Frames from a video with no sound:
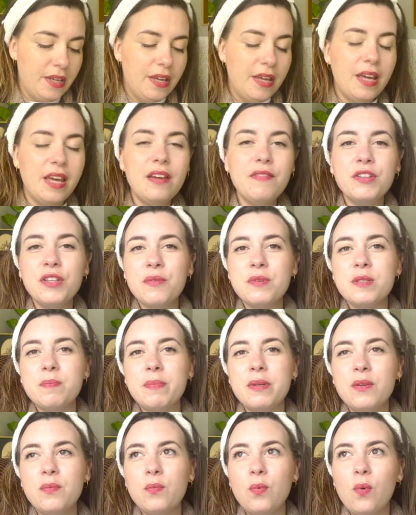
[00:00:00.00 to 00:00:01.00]
Even though it's
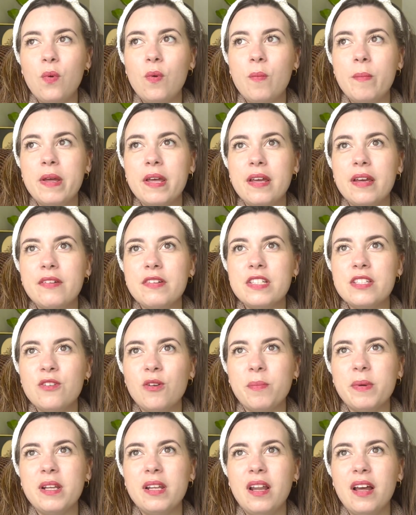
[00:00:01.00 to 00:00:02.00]
been warm here, it's not
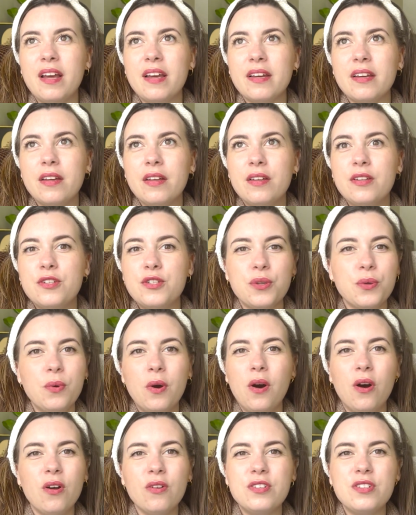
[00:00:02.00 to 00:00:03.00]
been like too
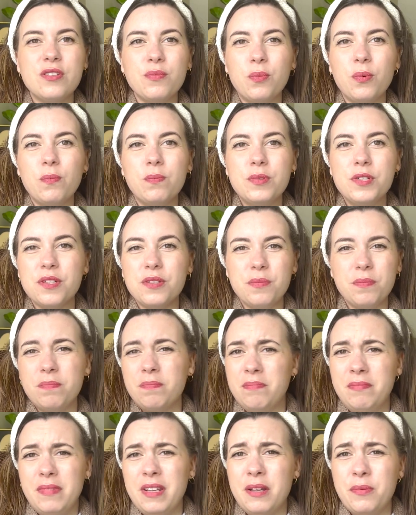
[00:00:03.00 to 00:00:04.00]
hot to
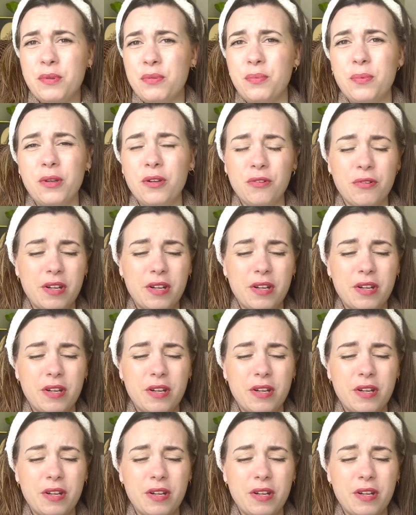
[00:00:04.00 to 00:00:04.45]
knit with wool or